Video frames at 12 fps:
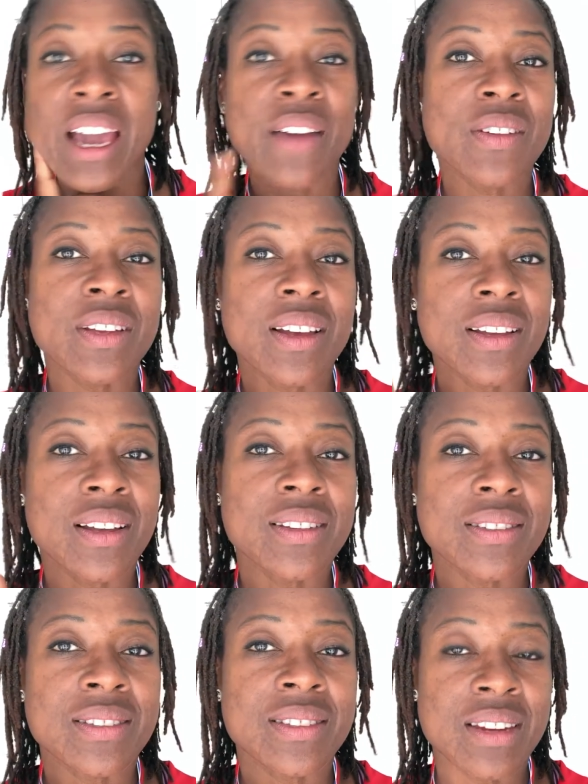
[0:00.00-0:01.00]
I have a
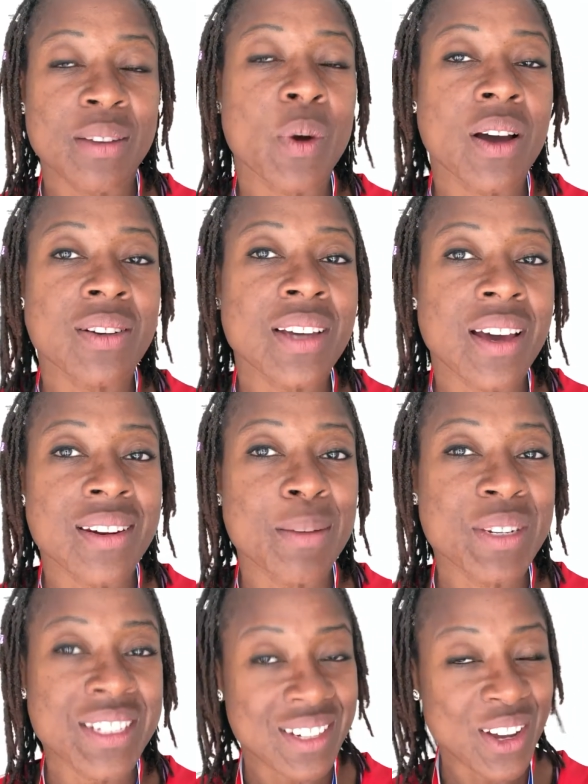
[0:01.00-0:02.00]
Cineworld
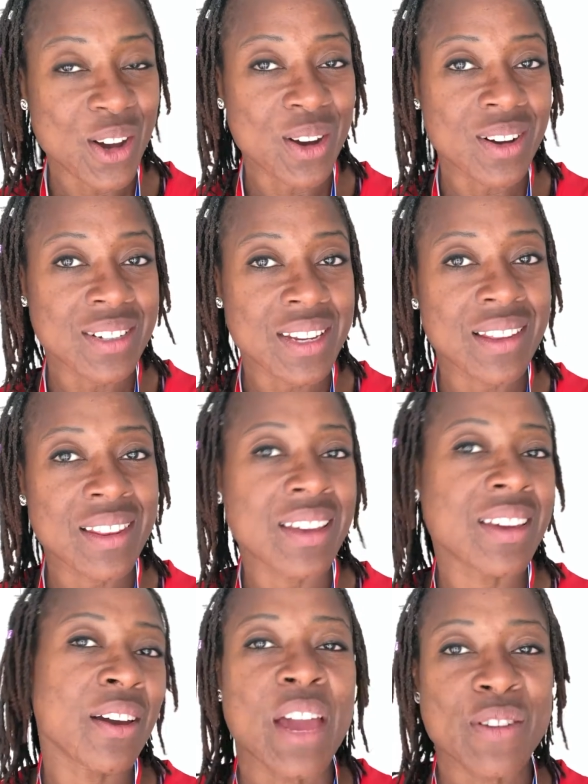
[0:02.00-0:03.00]
Unlimited card, and
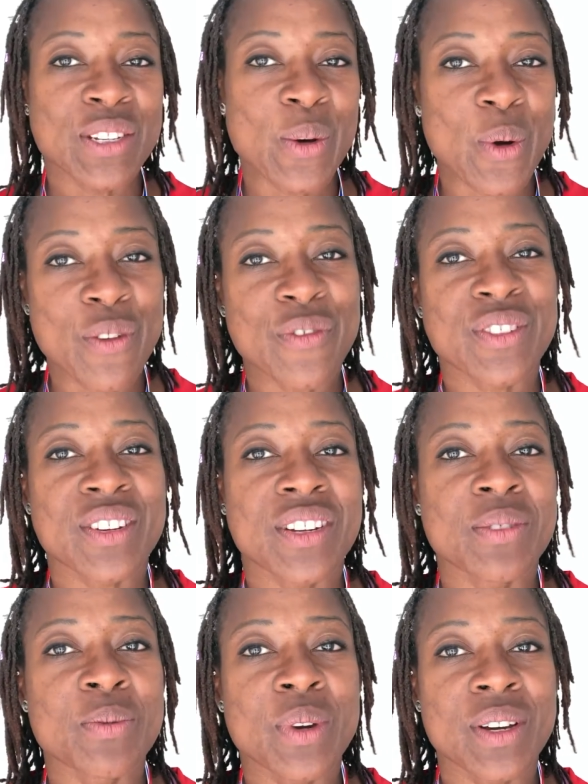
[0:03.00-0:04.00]
they every so
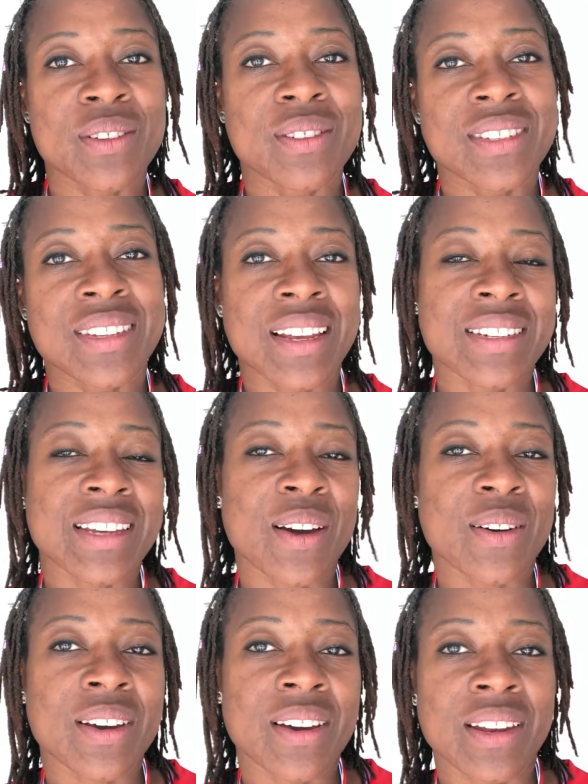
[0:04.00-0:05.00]
often will send
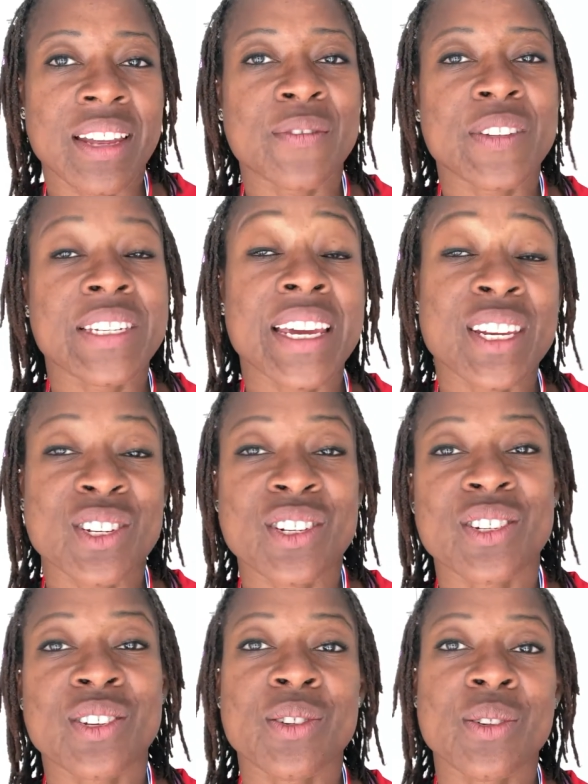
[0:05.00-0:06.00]
out an
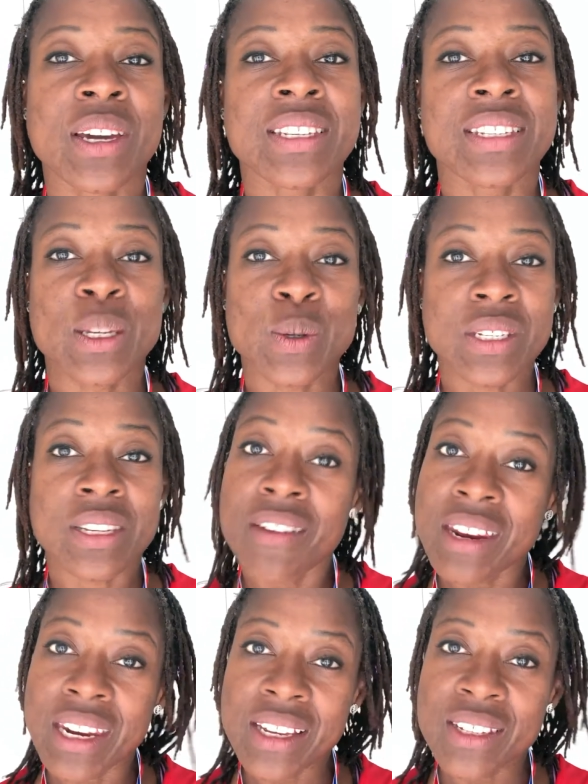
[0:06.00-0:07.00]
invitation to a secret
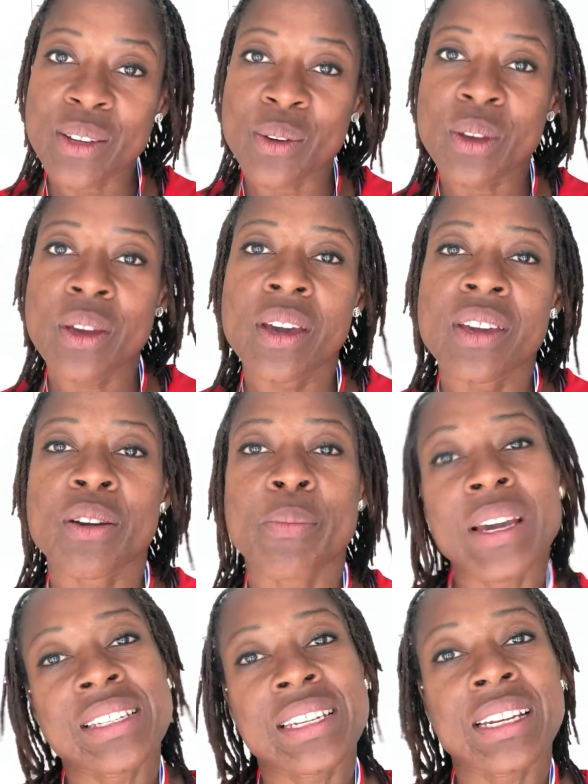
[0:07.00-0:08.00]
screening. So you're
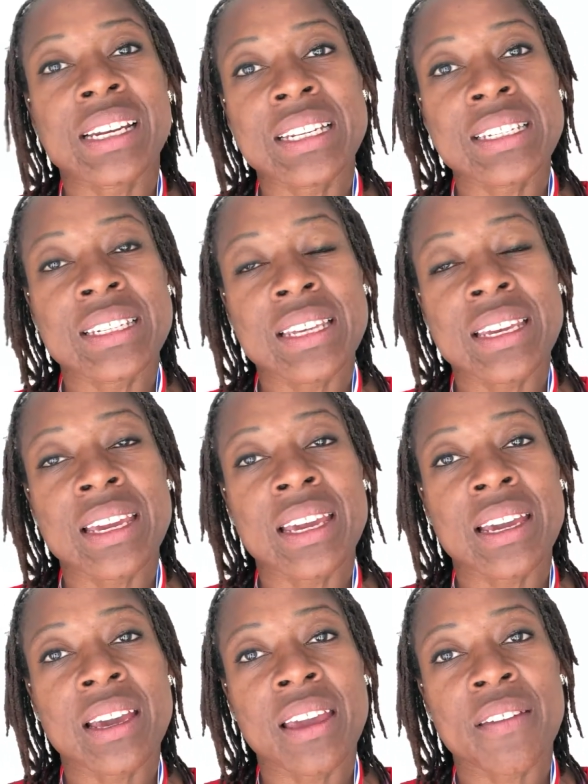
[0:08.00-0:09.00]
basically
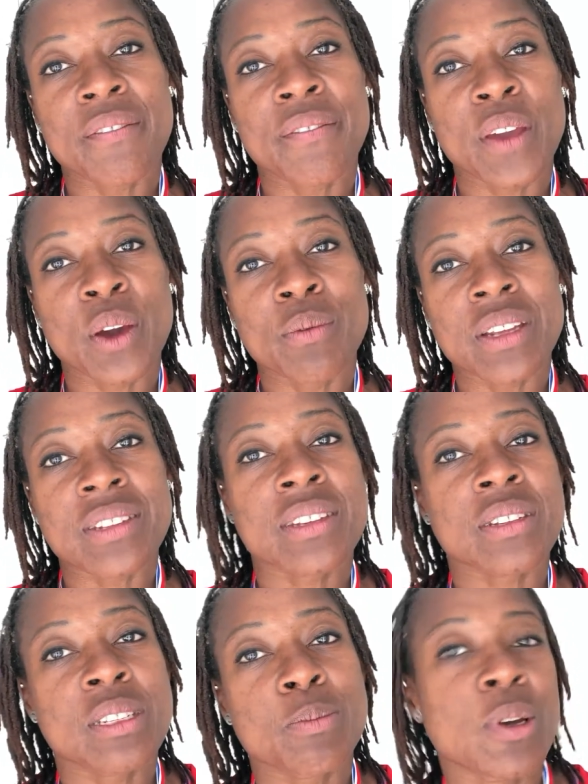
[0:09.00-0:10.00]
seeing a film that's
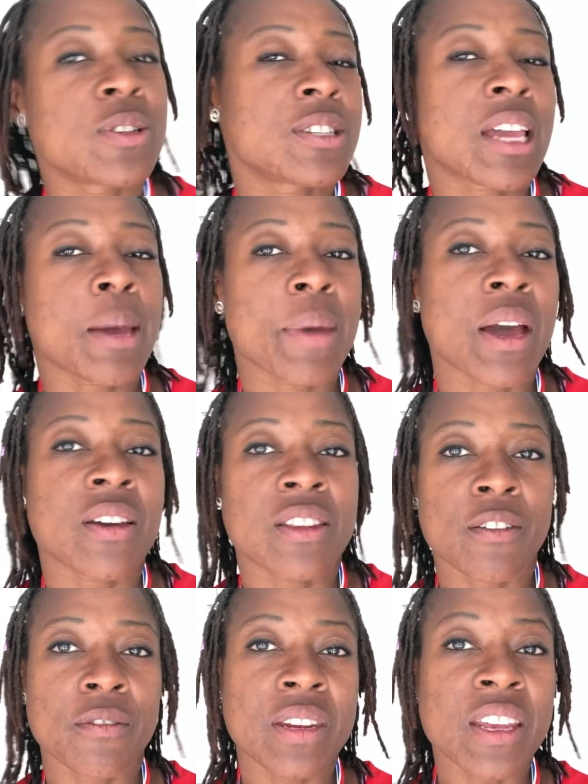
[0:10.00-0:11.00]
supposed to come out in
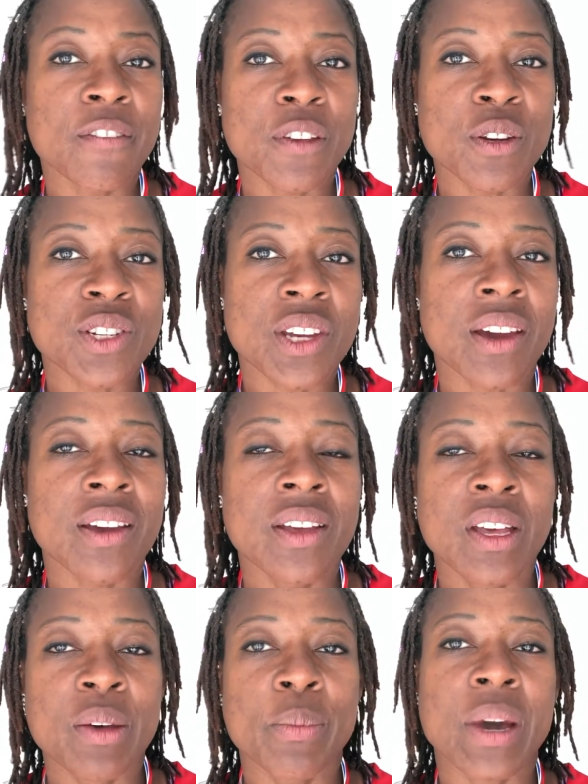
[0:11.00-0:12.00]
the near future,
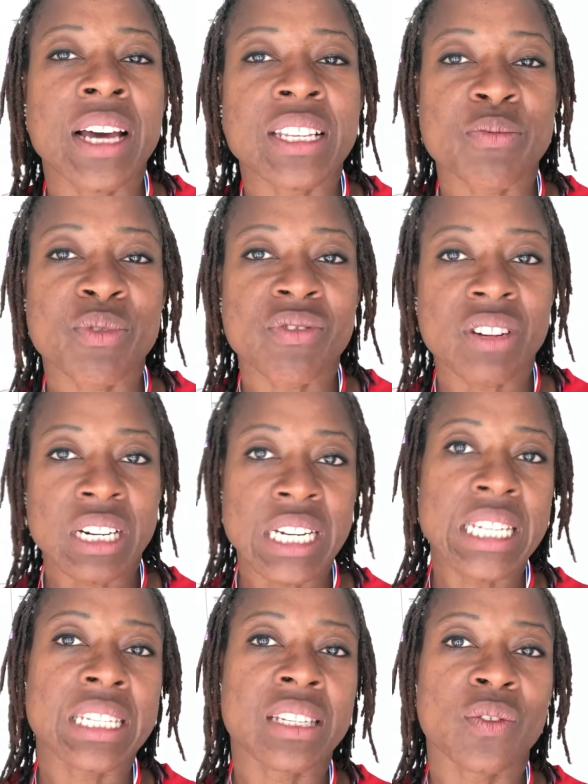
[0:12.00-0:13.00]
but hasn't been
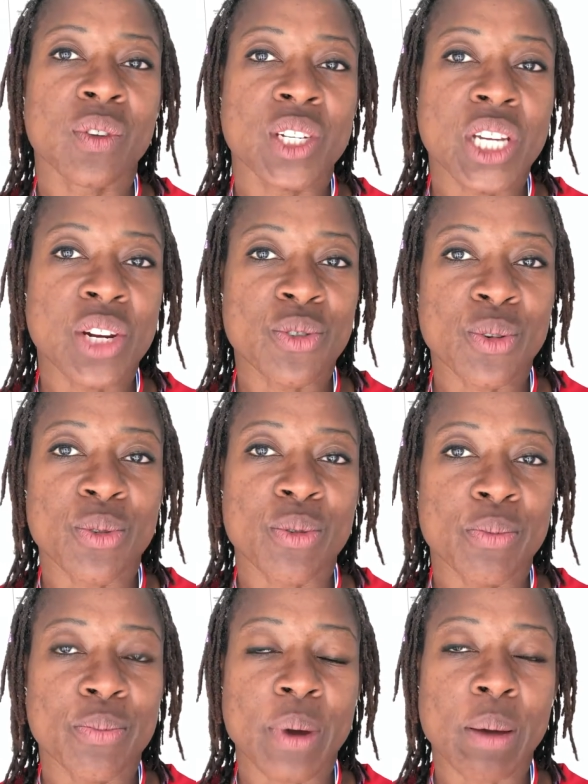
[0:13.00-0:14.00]
released for general
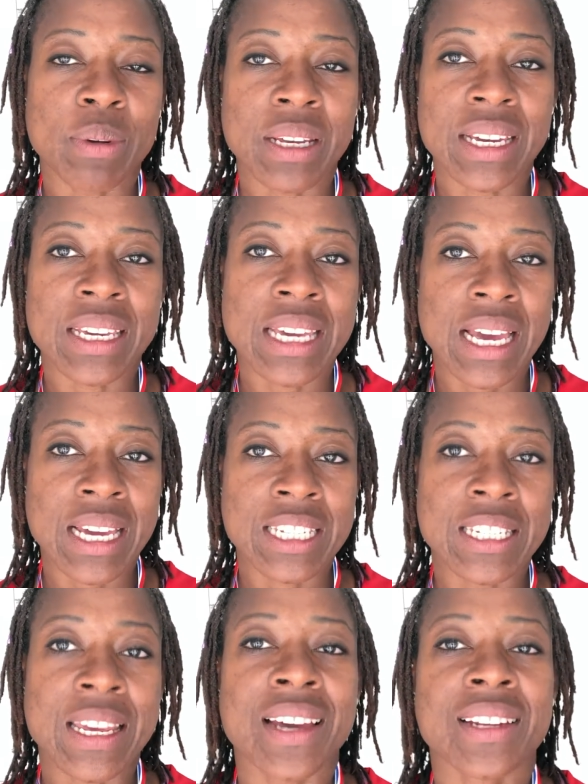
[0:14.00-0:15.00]
public
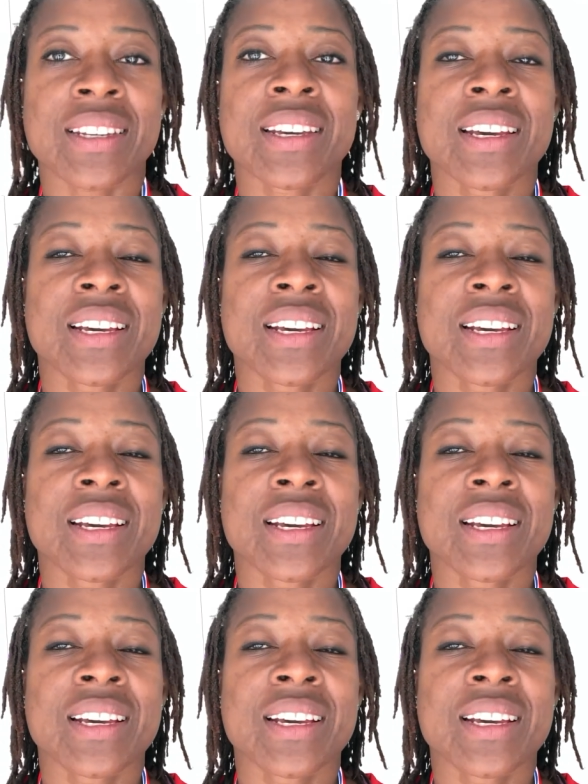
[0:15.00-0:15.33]
as yet.